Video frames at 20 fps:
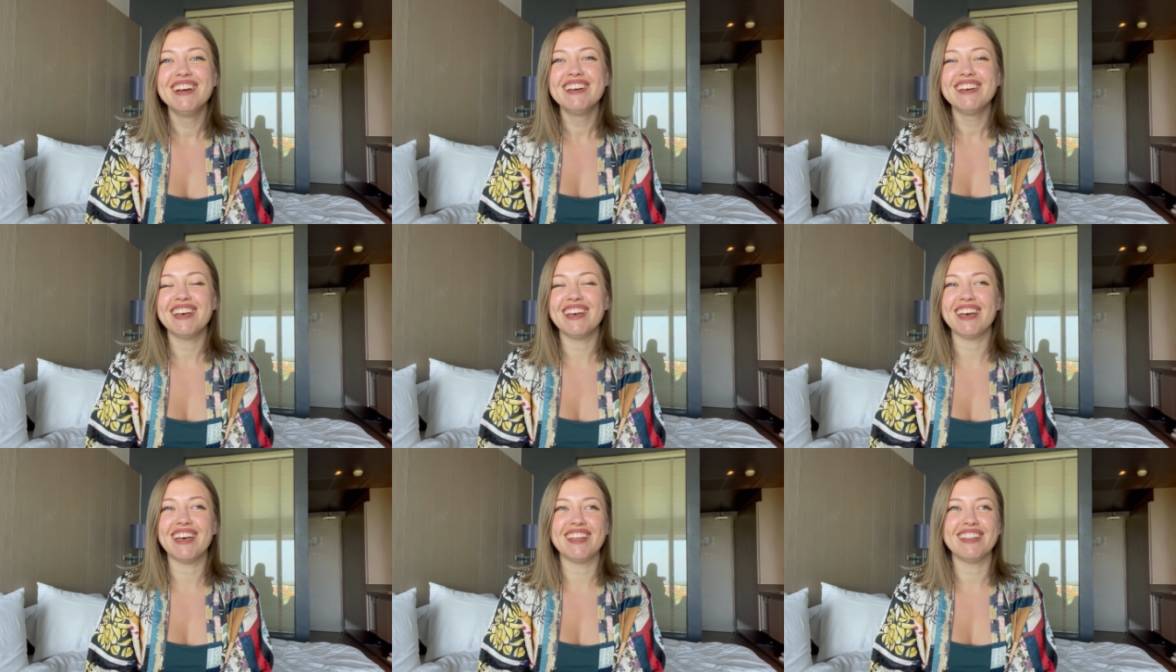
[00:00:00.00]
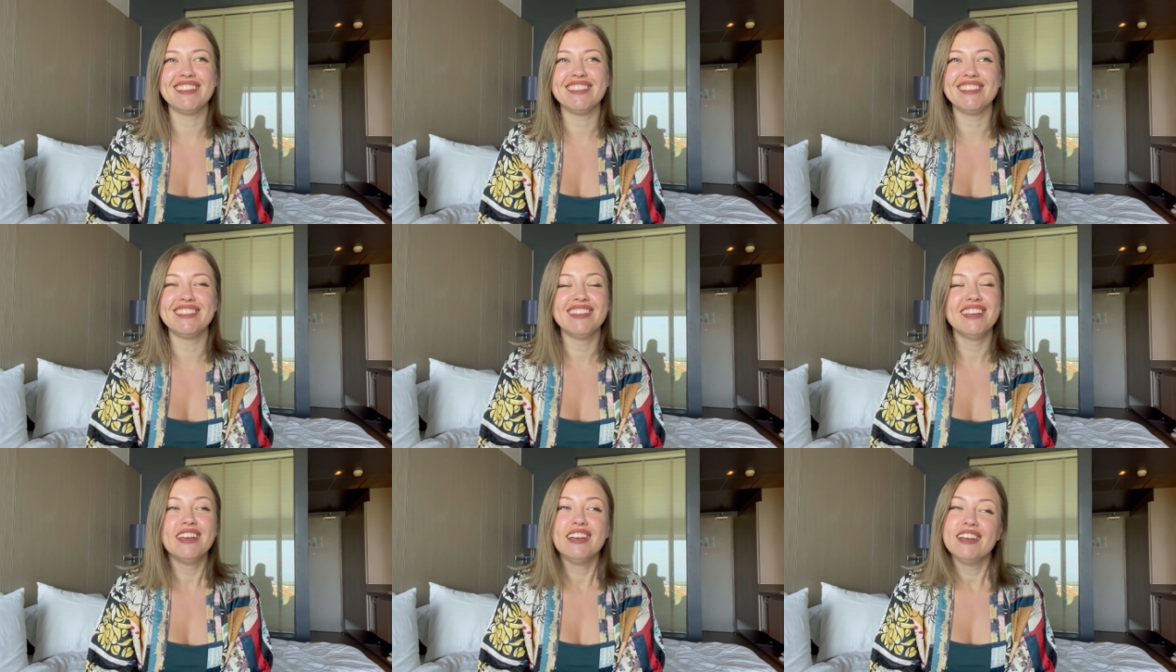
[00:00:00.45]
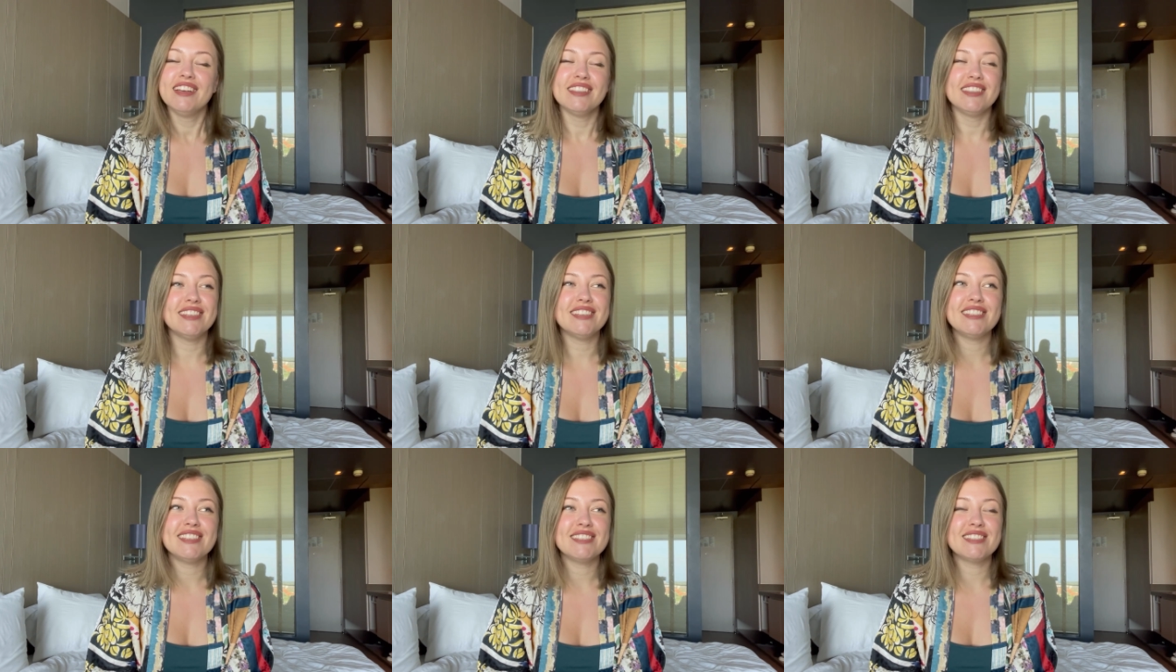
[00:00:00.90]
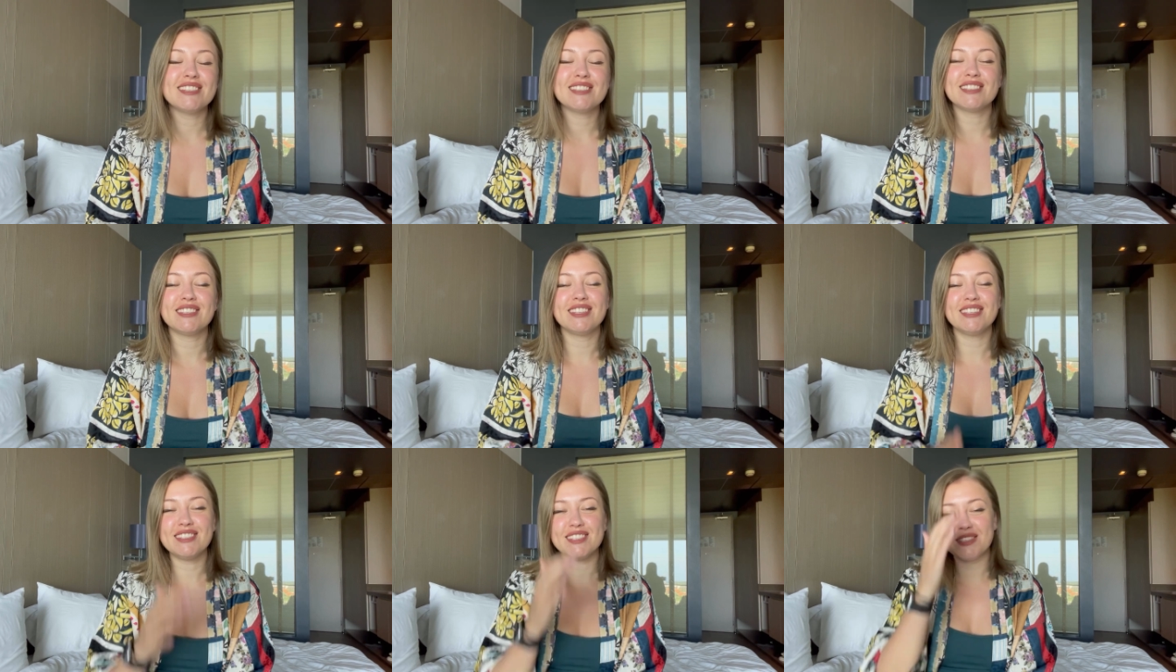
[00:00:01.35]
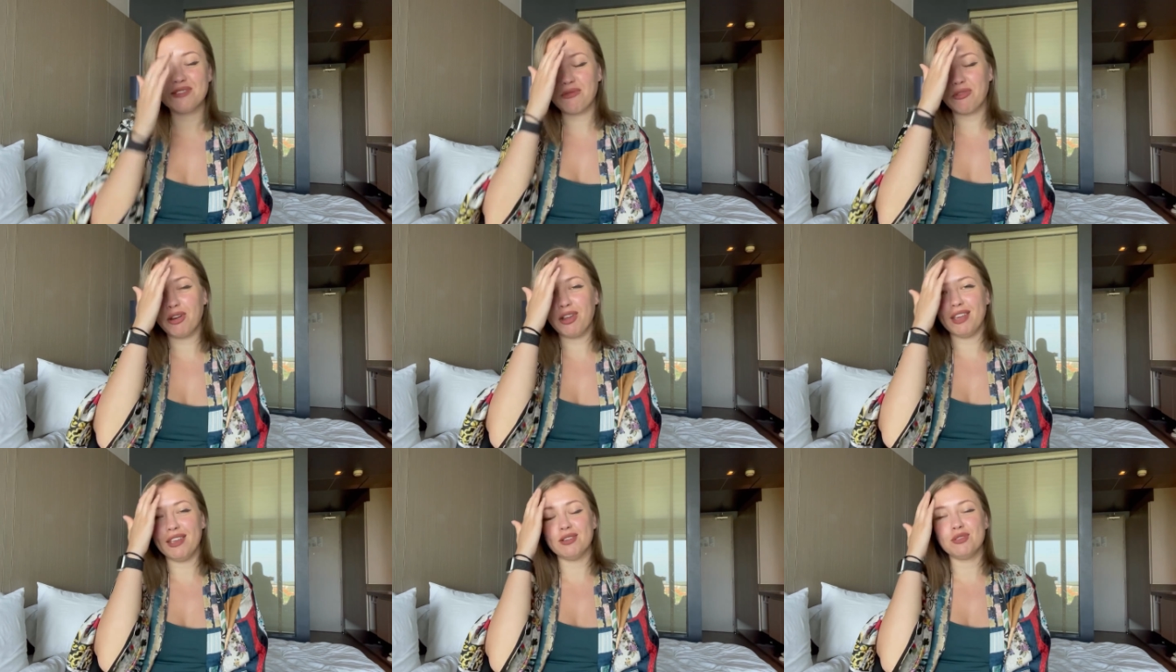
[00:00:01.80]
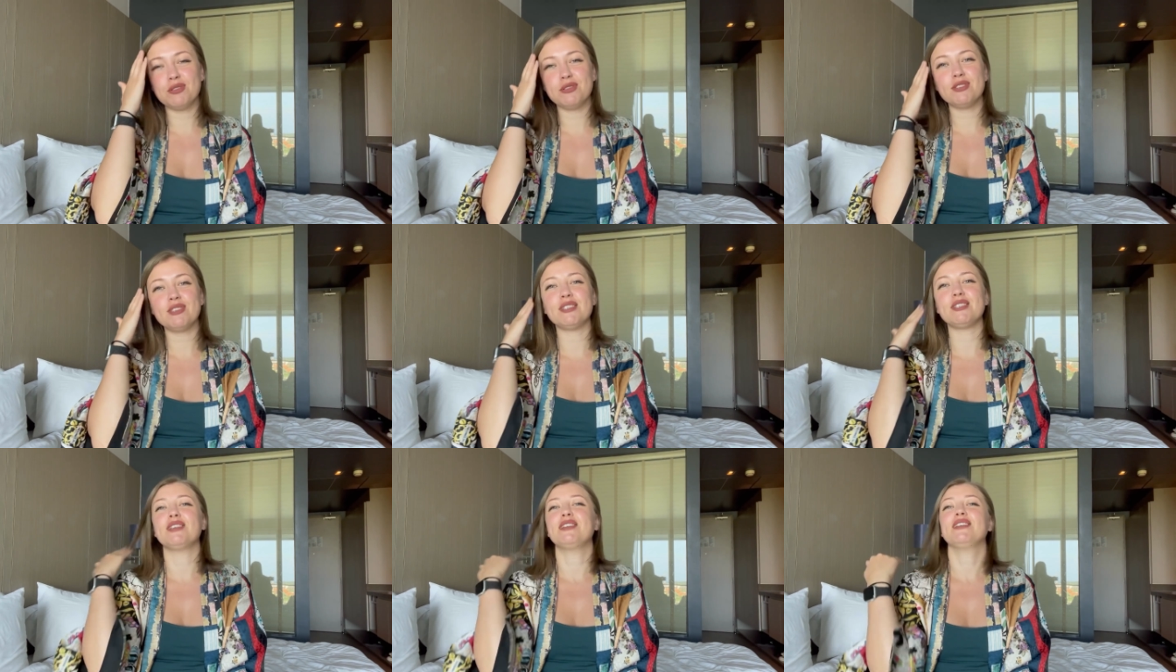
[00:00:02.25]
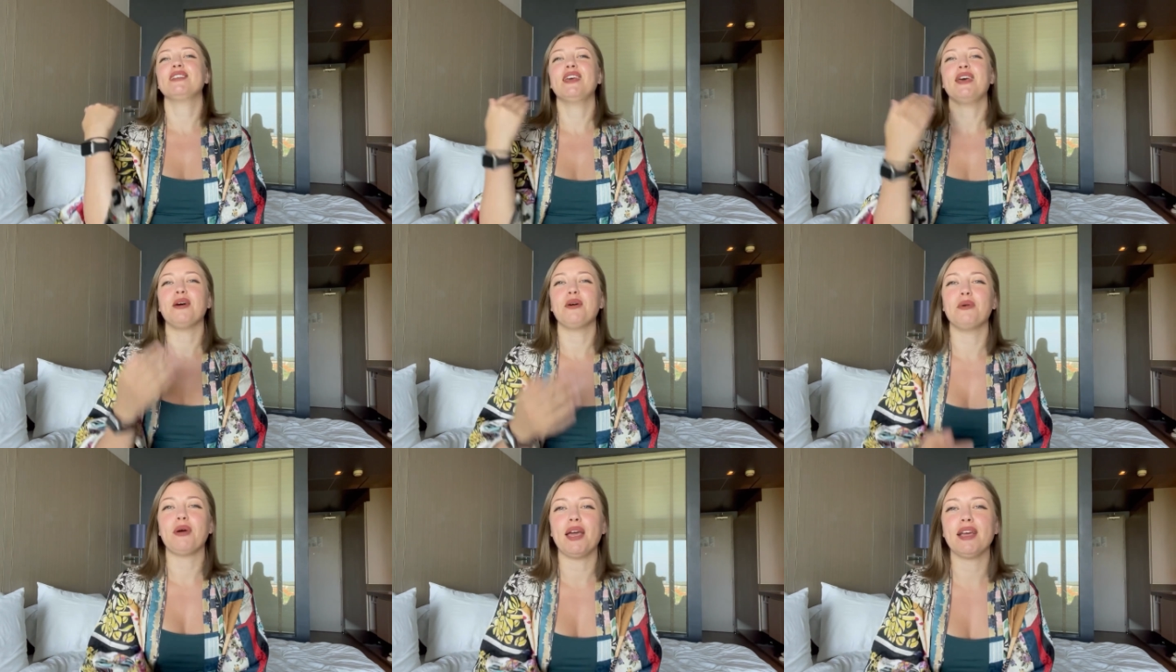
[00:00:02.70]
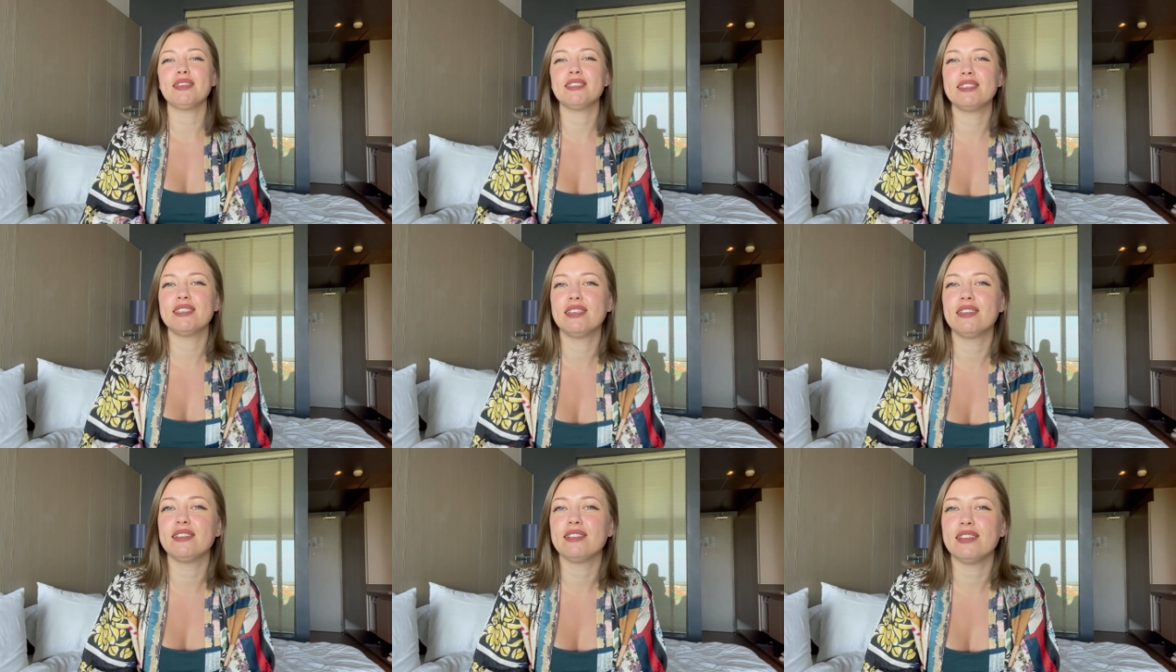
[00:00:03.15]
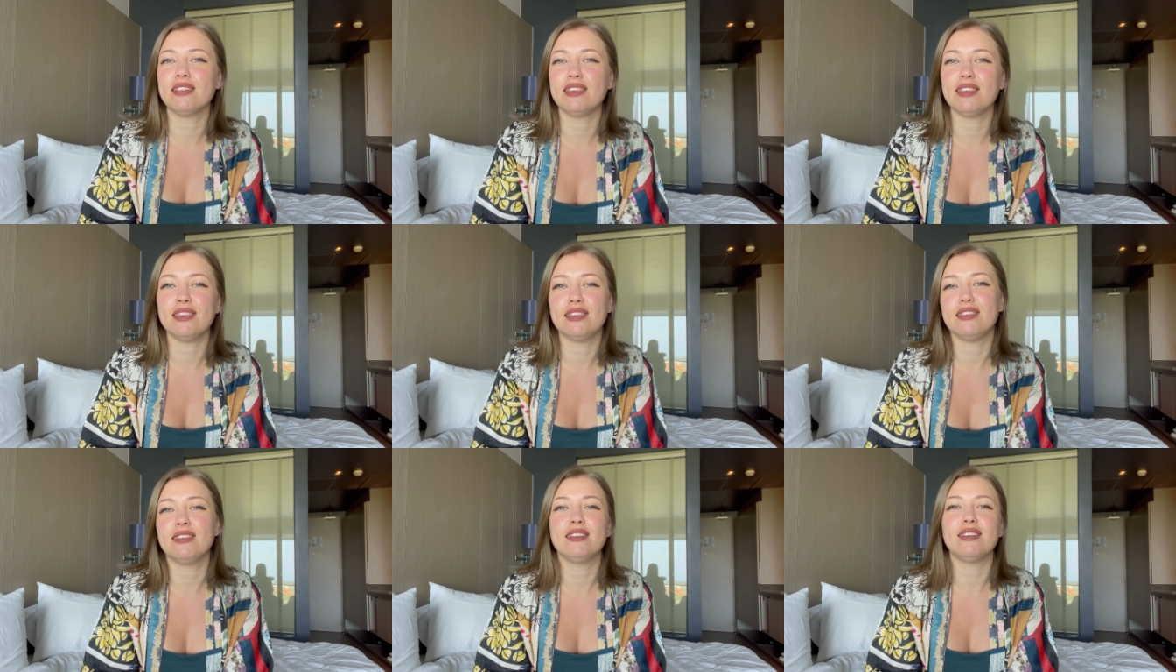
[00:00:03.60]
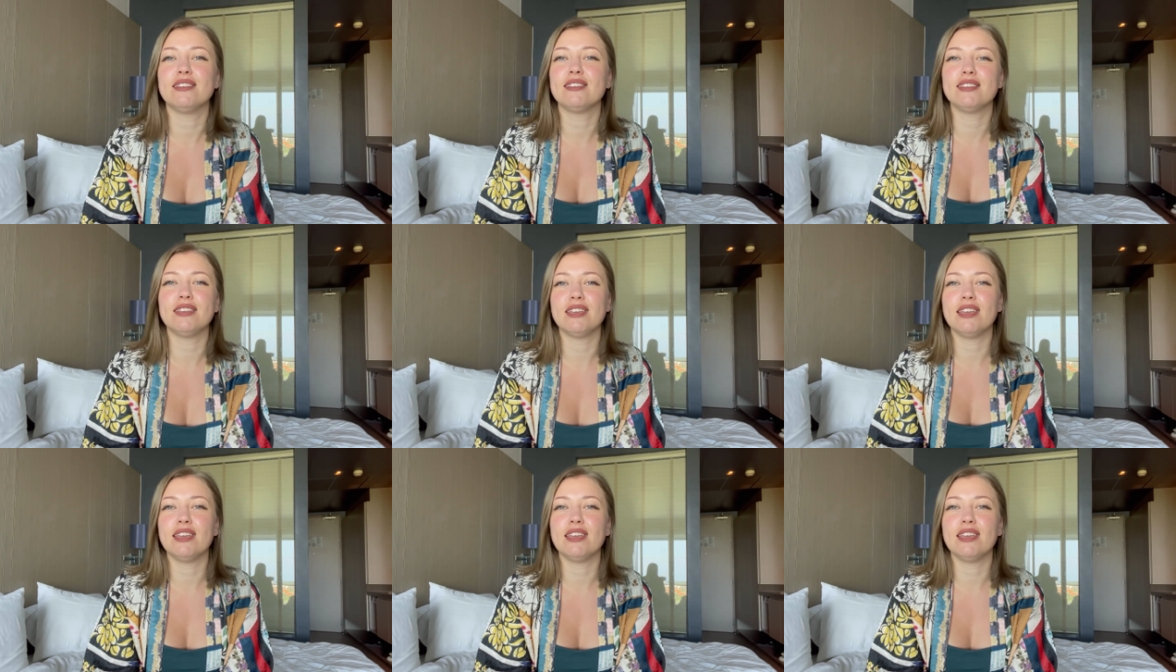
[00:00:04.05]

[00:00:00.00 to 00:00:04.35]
And this is very interesting how accidentally it